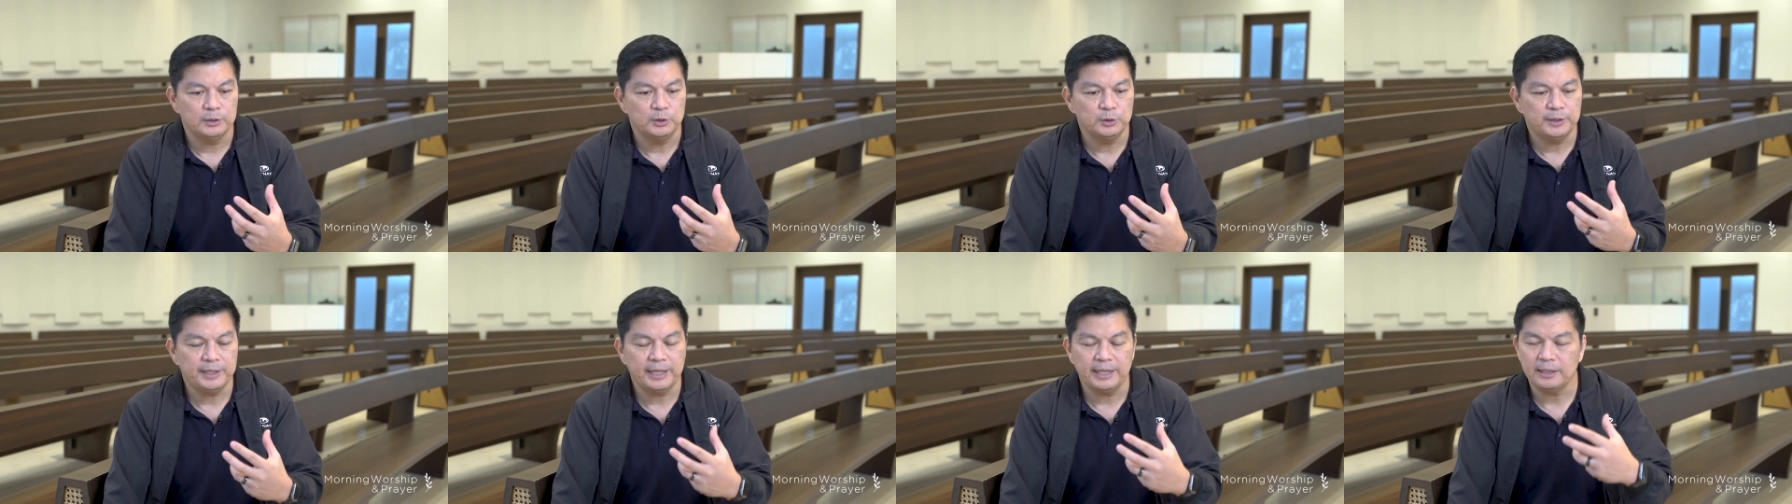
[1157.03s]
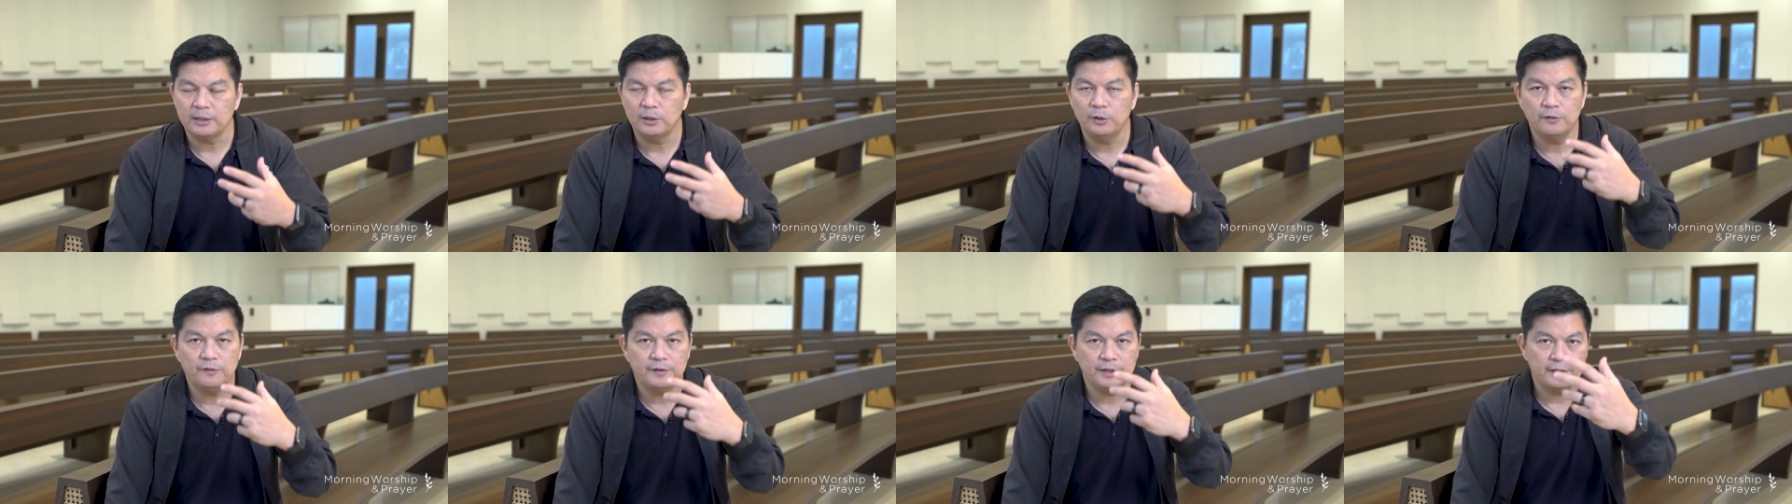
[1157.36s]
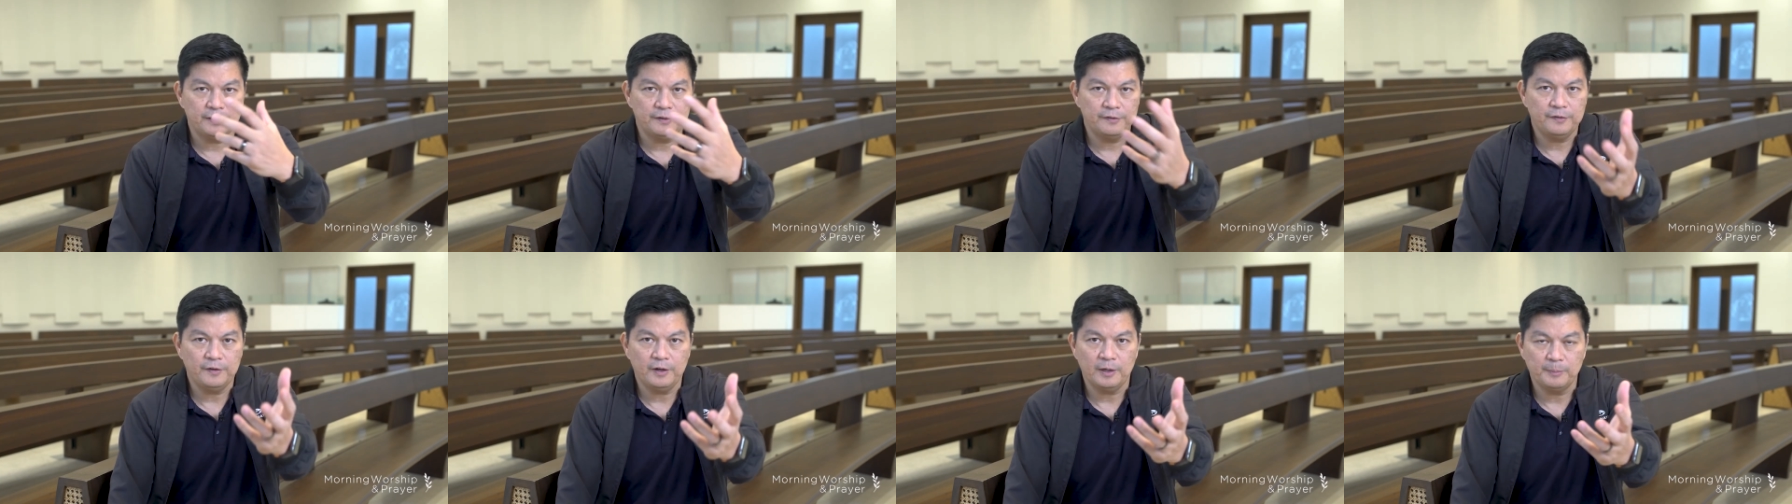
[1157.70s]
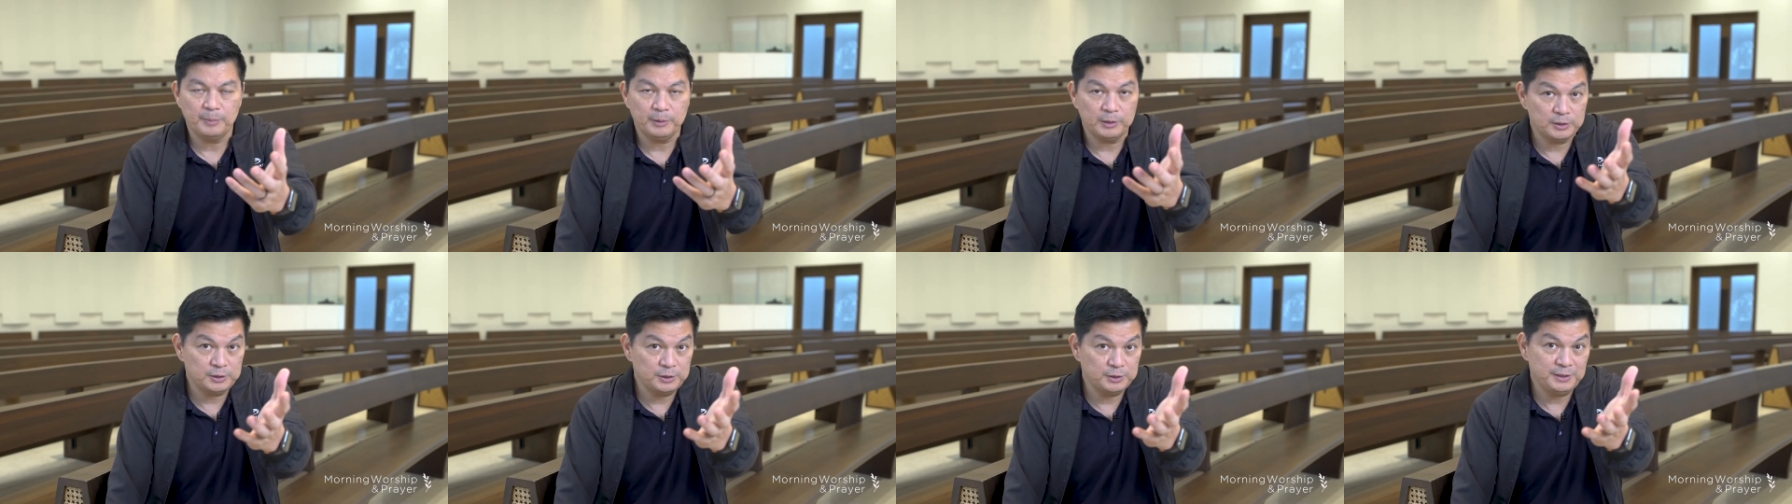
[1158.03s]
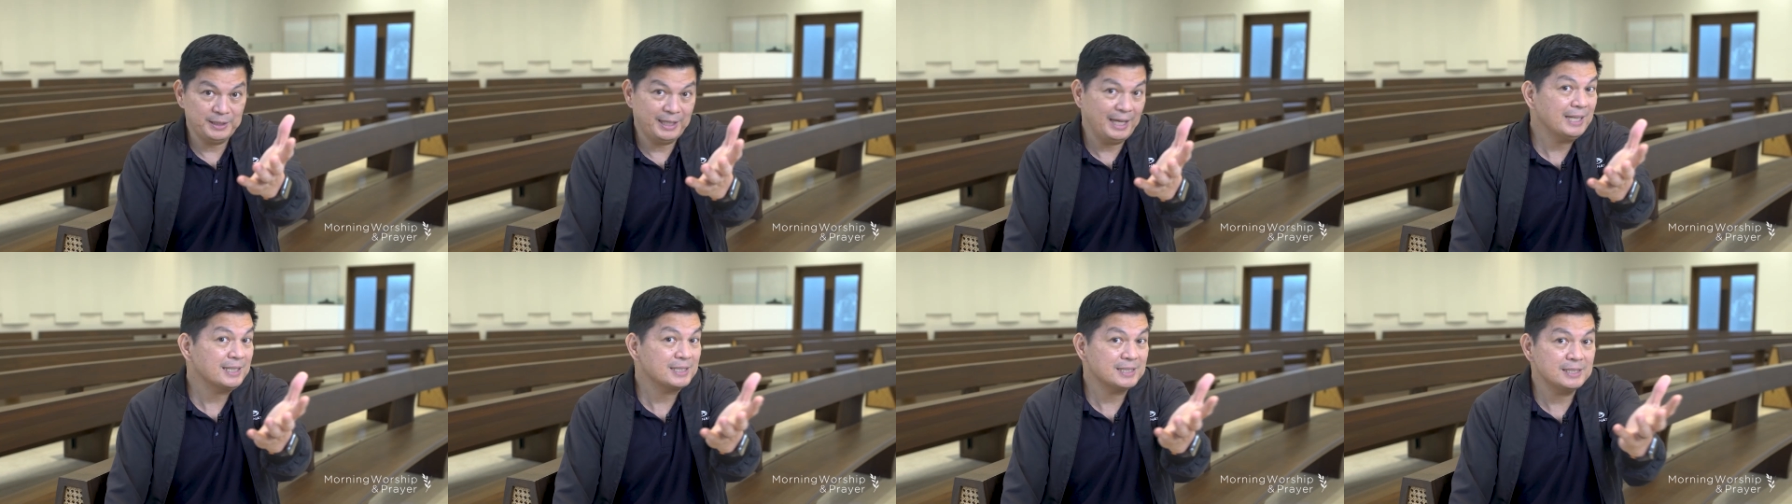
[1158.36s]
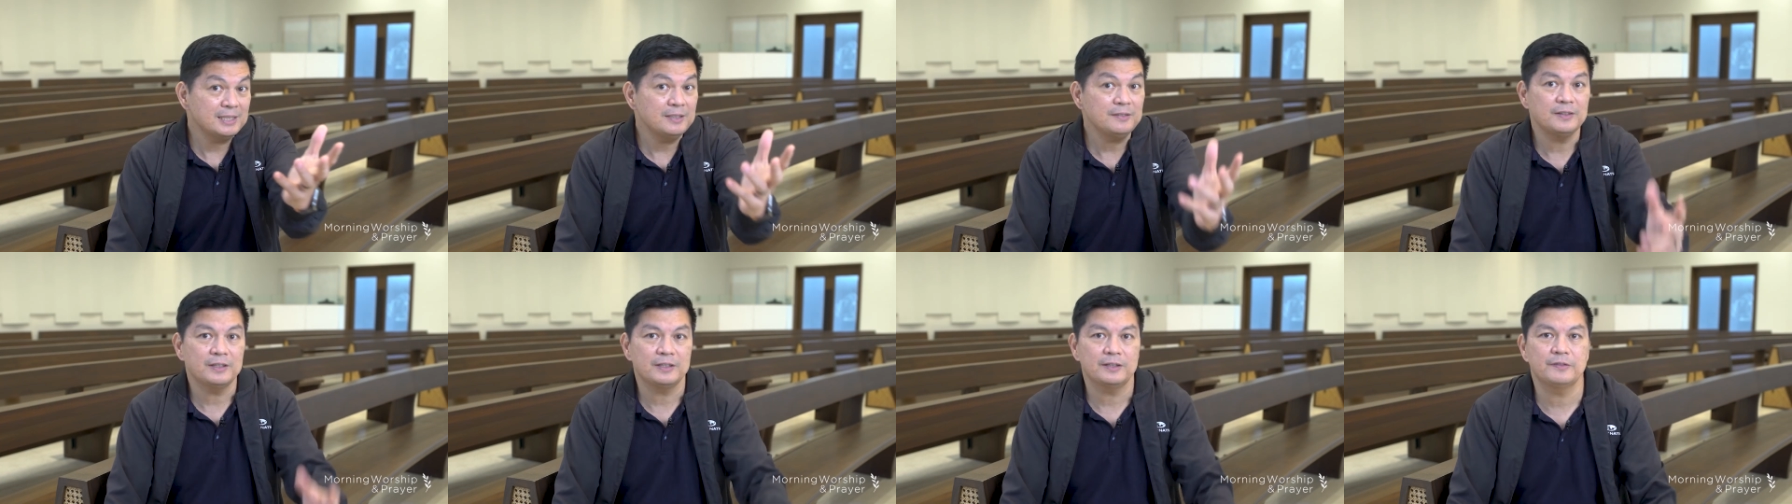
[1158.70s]
you can't go very far because you can't
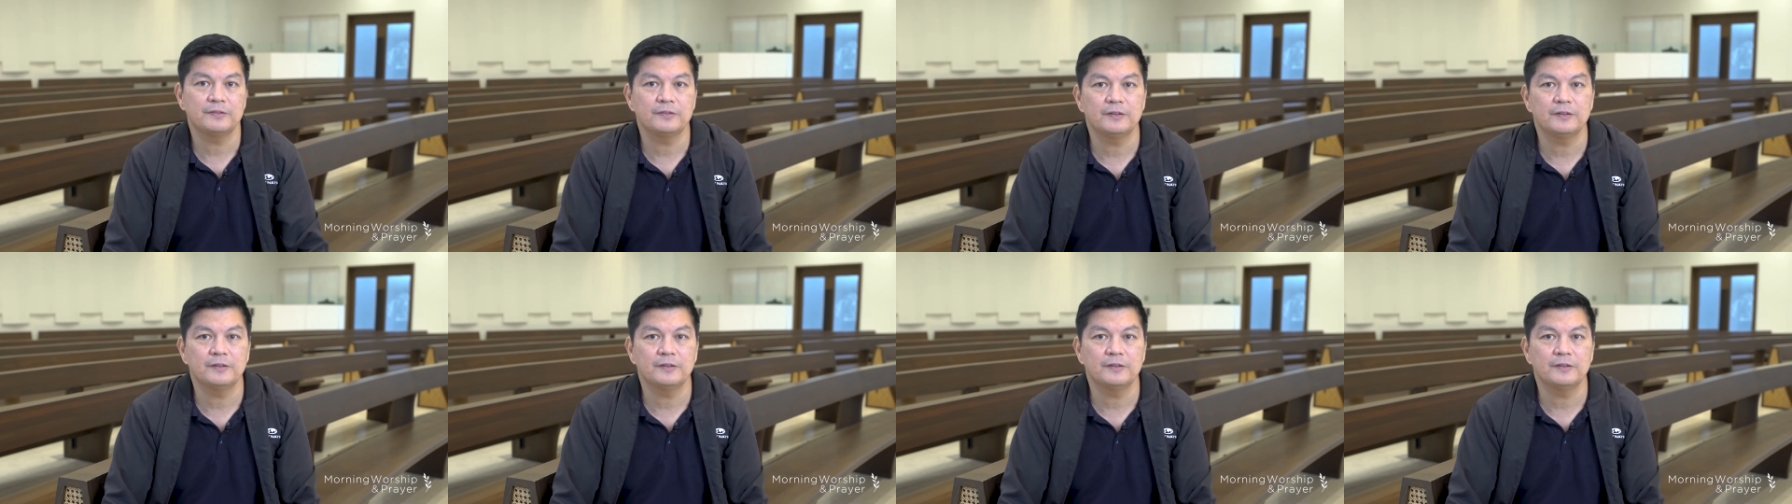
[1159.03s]
see very